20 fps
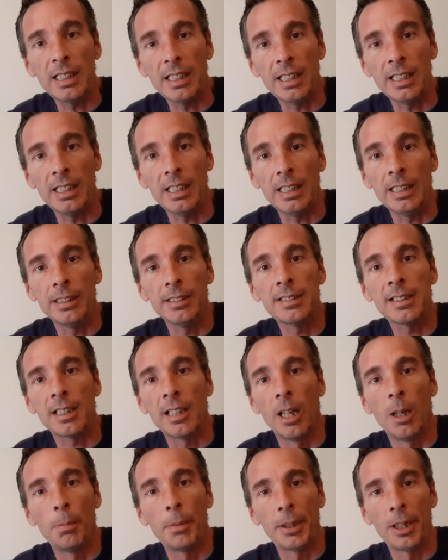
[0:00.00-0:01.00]
It is
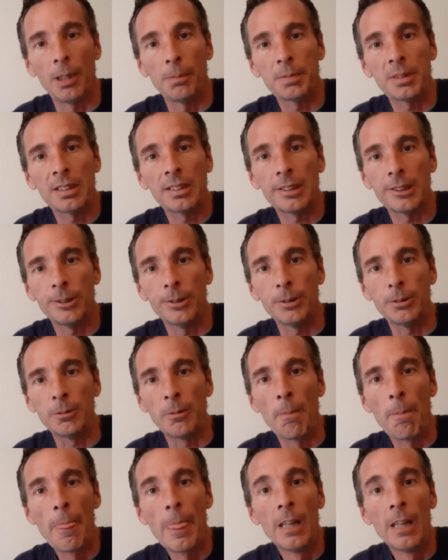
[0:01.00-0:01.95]
coming up soon.